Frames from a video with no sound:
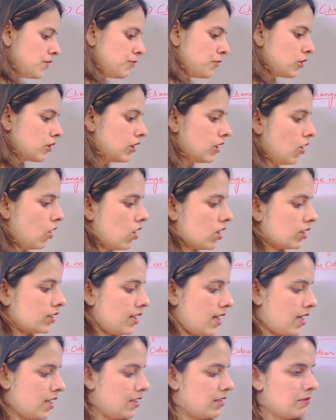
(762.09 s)
for a long
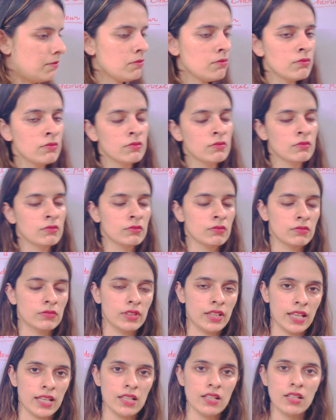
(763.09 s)
time,
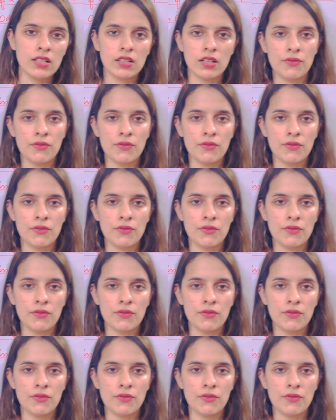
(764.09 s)
then